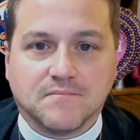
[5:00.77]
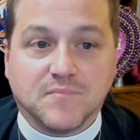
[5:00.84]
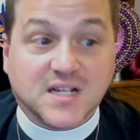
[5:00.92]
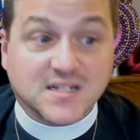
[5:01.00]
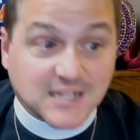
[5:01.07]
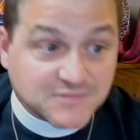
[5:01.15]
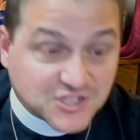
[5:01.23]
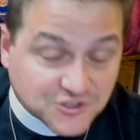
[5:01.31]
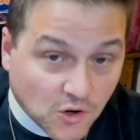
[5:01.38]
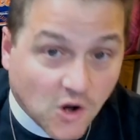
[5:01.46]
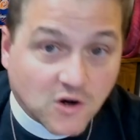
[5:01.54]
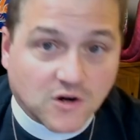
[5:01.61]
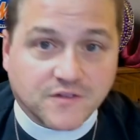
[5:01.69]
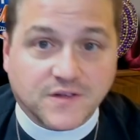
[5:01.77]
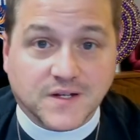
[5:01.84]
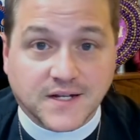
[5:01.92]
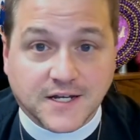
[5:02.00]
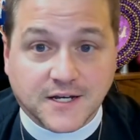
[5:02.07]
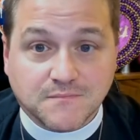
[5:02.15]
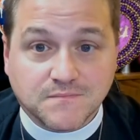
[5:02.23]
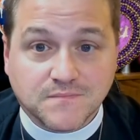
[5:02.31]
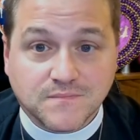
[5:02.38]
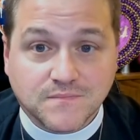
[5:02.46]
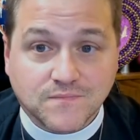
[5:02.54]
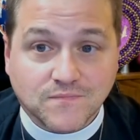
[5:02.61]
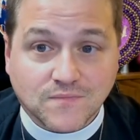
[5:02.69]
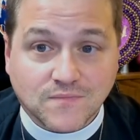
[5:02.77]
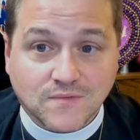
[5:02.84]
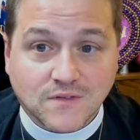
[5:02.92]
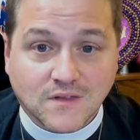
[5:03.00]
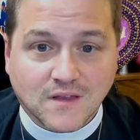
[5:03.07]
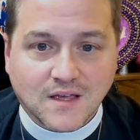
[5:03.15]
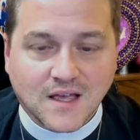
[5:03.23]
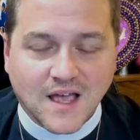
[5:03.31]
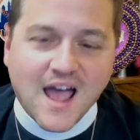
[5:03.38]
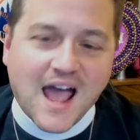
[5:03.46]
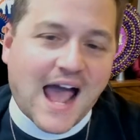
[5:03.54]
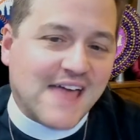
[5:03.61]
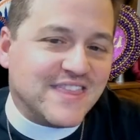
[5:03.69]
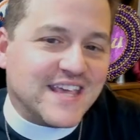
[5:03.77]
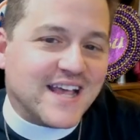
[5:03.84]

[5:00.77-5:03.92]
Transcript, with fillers: because I'm stronger than him. And the